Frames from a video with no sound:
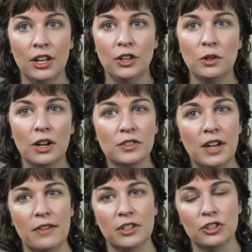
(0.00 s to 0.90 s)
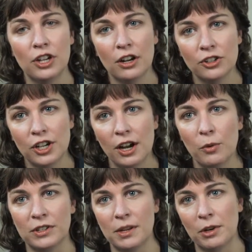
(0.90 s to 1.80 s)
You can also have a share chair
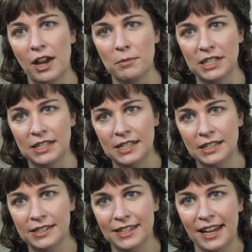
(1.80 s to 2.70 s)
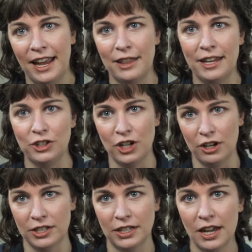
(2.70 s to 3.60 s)
where someone comes and sits and they share
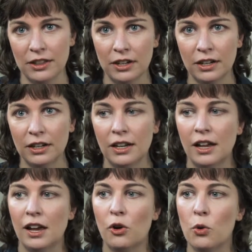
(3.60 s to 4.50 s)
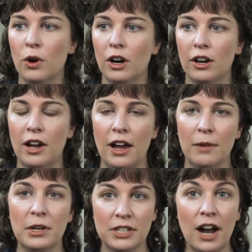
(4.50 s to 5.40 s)
together, or
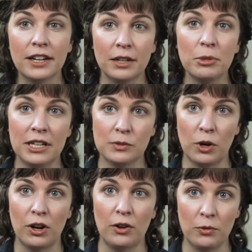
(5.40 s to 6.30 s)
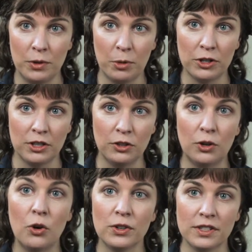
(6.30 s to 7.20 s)
a talking piece where the person who
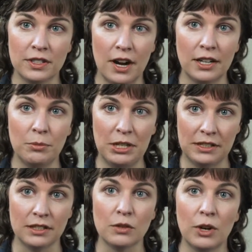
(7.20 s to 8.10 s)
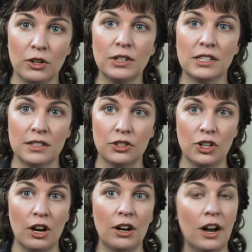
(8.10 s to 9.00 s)
holds the talking piece is the one who gets to
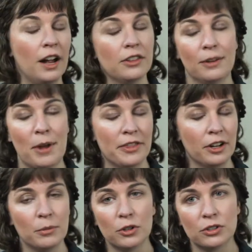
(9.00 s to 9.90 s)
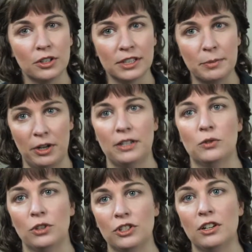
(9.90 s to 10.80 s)
share either about their emotional experience
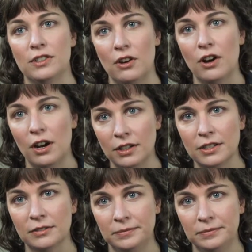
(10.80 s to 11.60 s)
or shares their art.